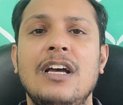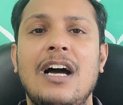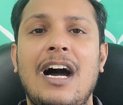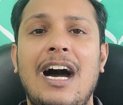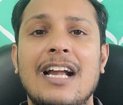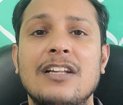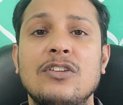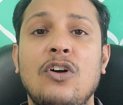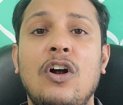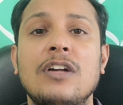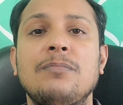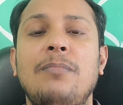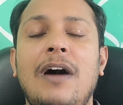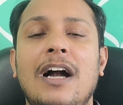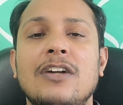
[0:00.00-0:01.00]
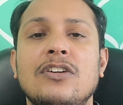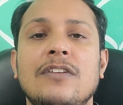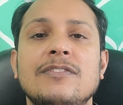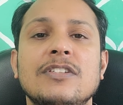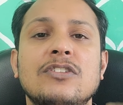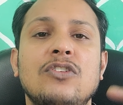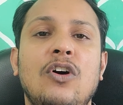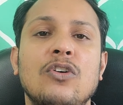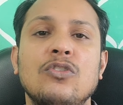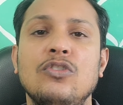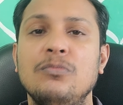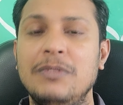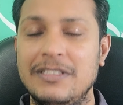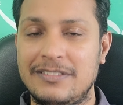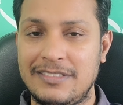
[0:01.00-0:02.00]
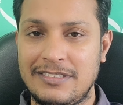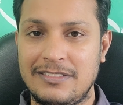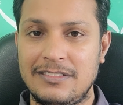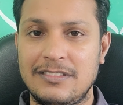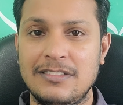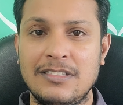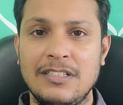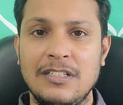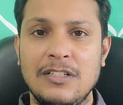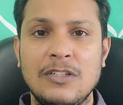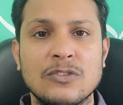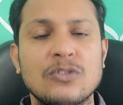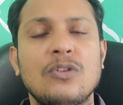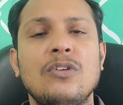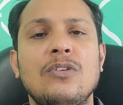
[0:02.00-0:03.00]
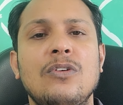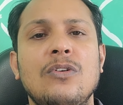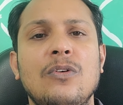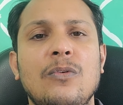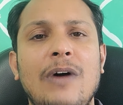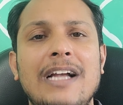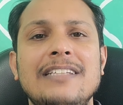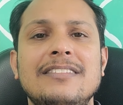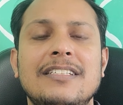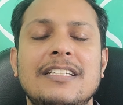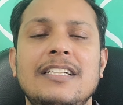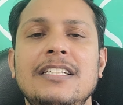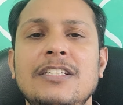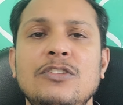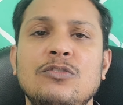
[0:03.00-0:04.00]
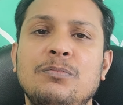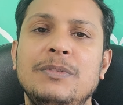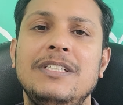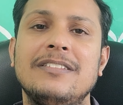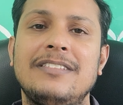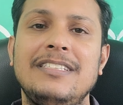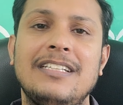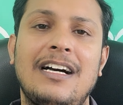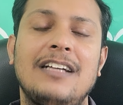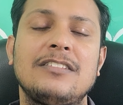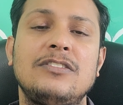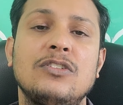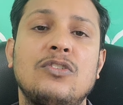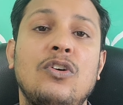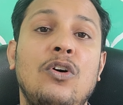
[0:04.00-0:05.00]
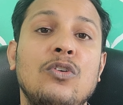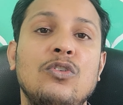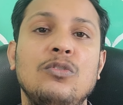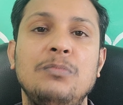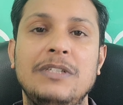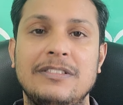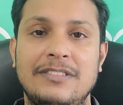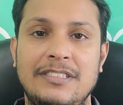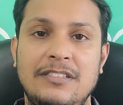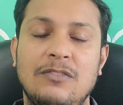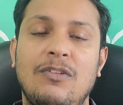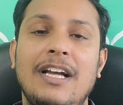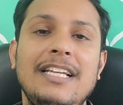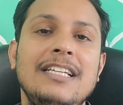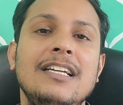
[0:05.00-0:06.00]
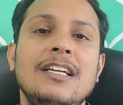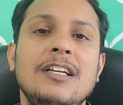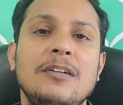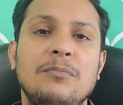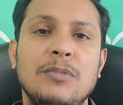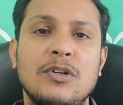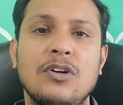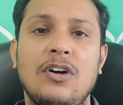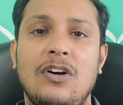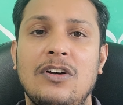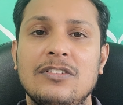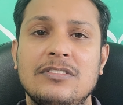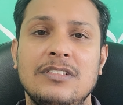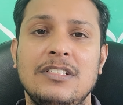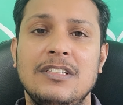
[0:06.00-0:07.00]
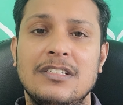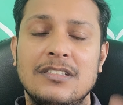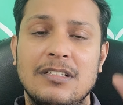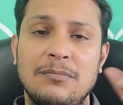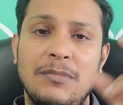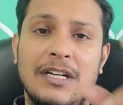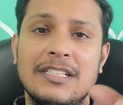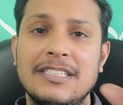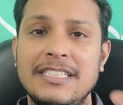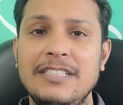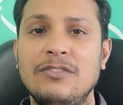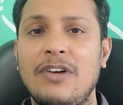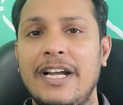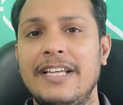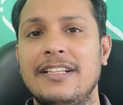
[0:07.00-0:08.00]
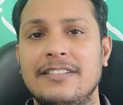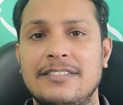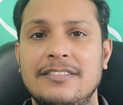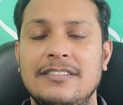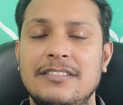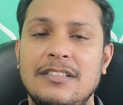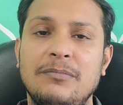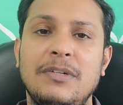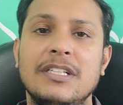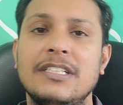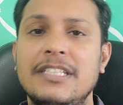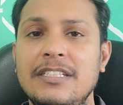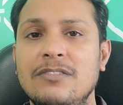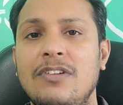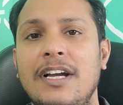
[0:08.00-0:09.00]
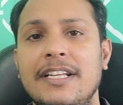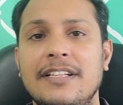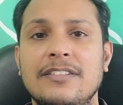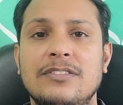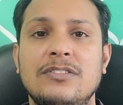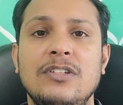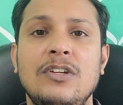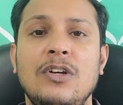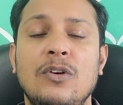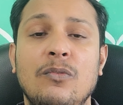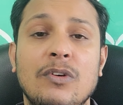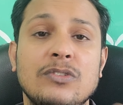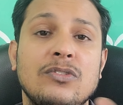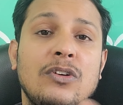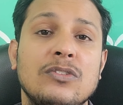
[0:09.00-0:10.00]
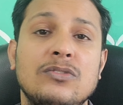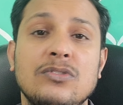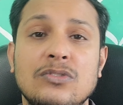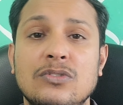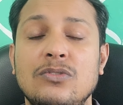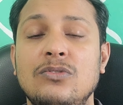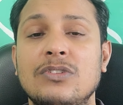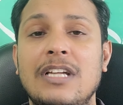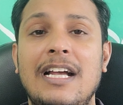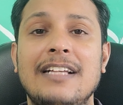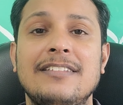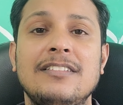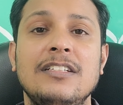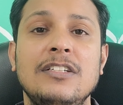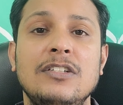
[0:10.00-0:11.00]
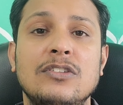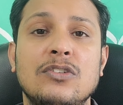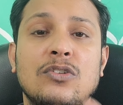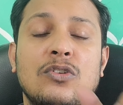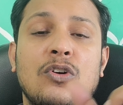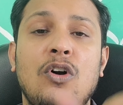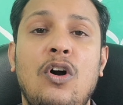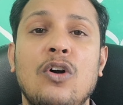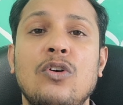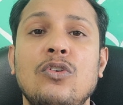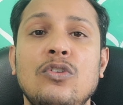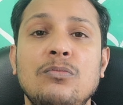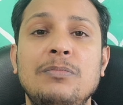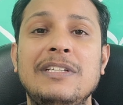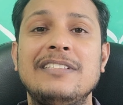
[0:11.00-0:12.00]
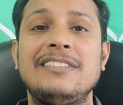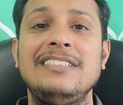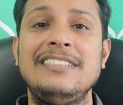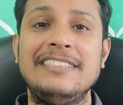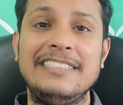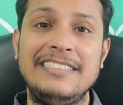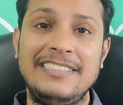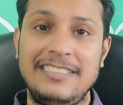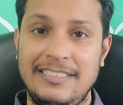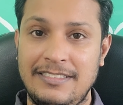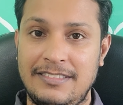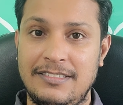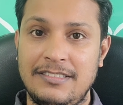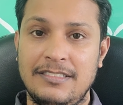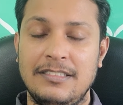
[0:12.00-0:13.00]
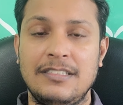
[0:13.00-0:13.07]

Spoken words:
are not part of the Congo Basin. So why suddenly UPSC asked the Congo Basin? Why? Because the monkey virus was also known as the Congo Basin disease.